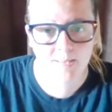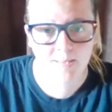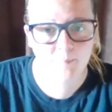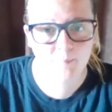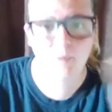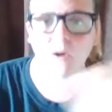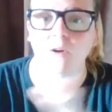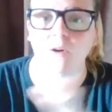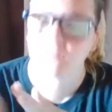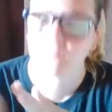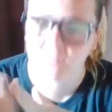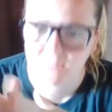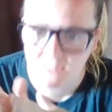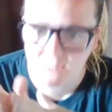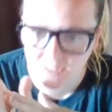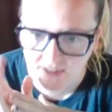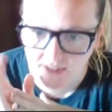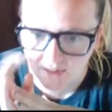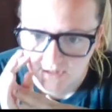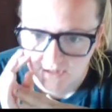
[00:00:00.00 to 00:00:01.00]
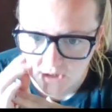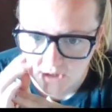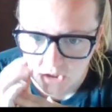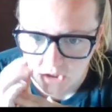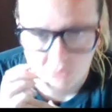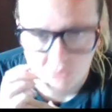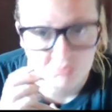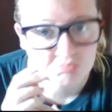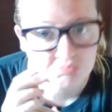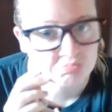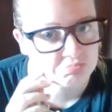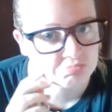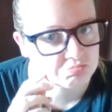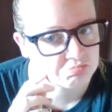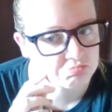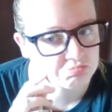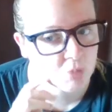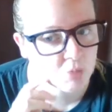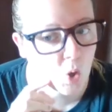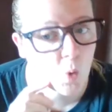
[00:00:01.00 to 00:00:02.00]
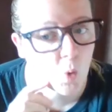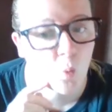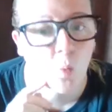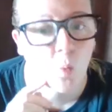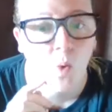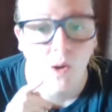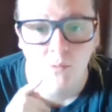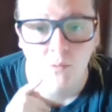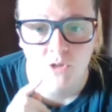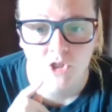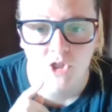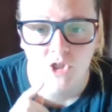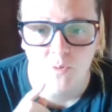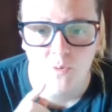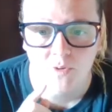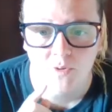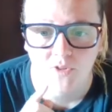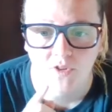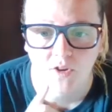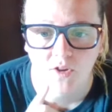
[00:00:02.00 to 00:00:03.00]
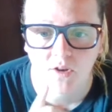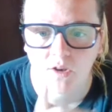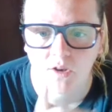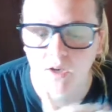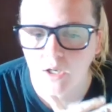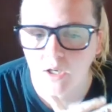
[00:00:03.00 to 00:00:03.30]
a part 6, what would you do with it?